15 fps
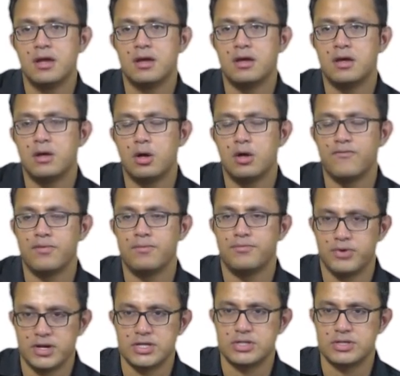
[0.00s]
of
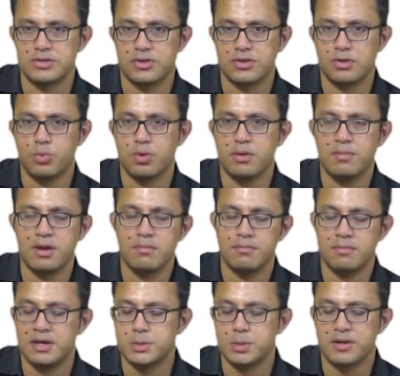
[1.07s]
impressions. So what I mean
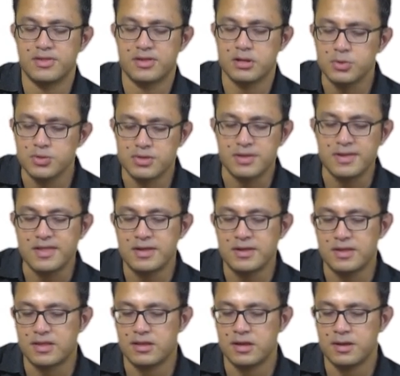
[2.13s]
by translucence
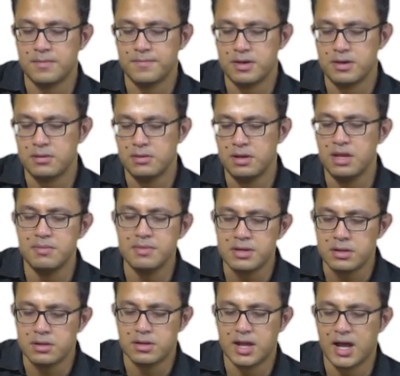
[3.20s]
is the
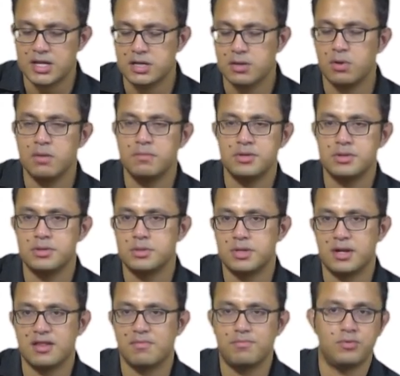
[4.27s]
liminal category between
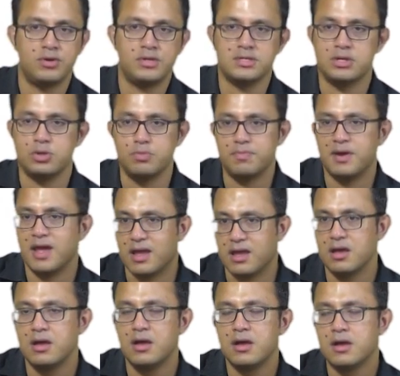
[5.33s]
transparent and opaque.